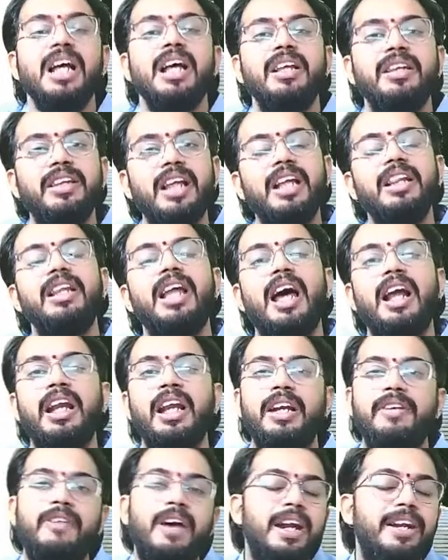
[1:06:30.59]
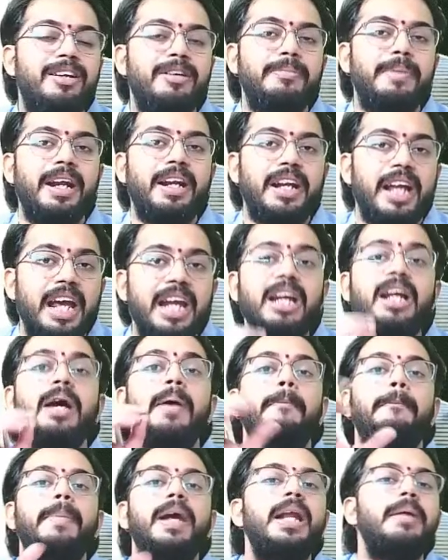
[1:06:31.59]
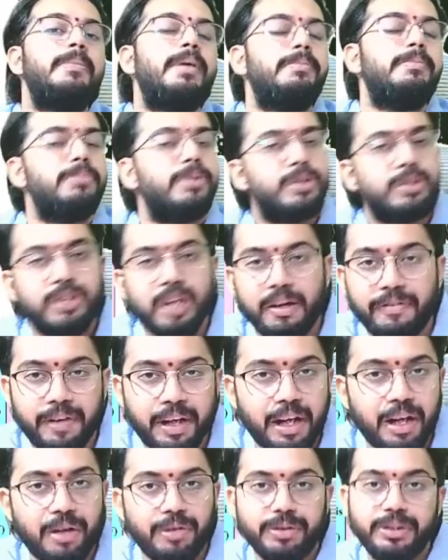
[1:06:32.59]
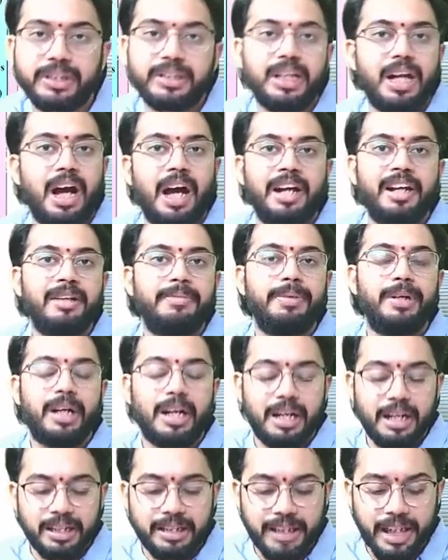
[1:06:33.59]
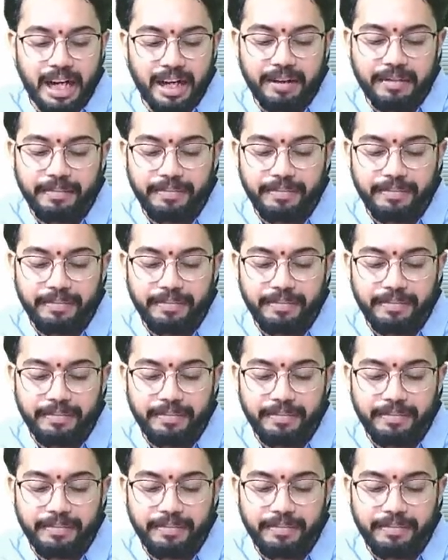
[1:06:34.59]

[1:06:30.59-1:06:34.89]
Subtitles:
then they are required to maintain minimum books of accounts. Are you able to understand?